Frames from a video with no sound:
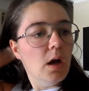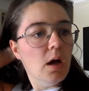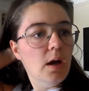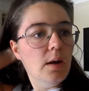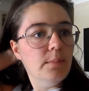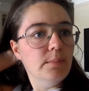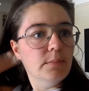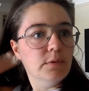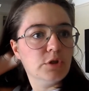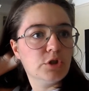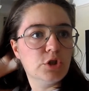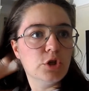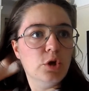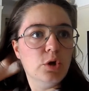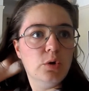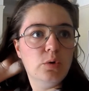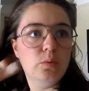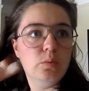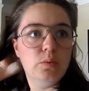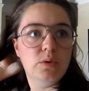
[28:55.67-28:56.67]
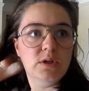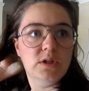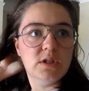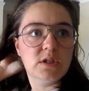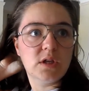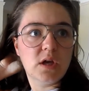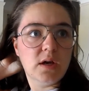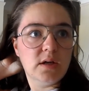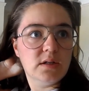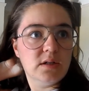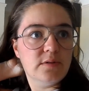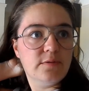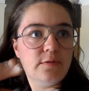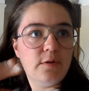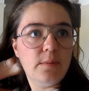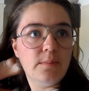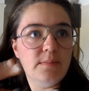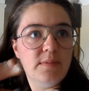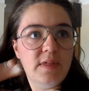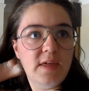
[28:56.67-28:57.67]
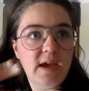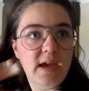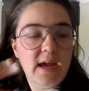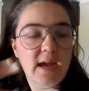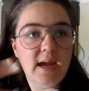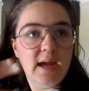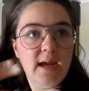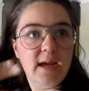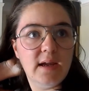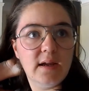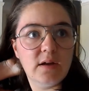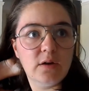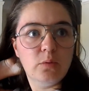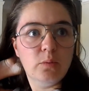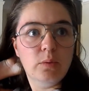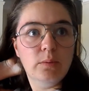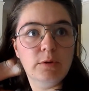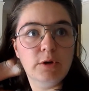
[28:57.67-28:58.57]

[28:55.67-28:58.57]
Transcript: So we decided from there